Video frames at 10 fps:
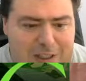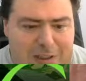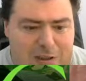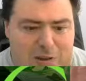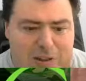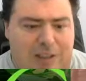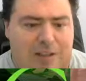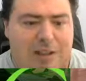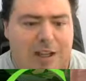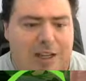So let's
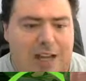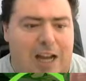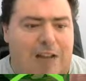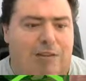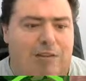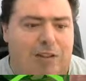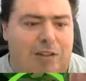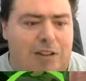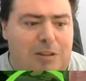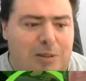say half of
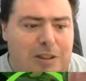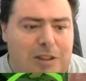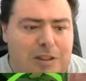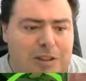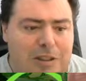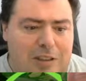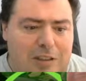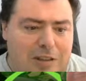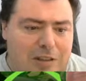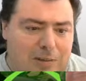13 million is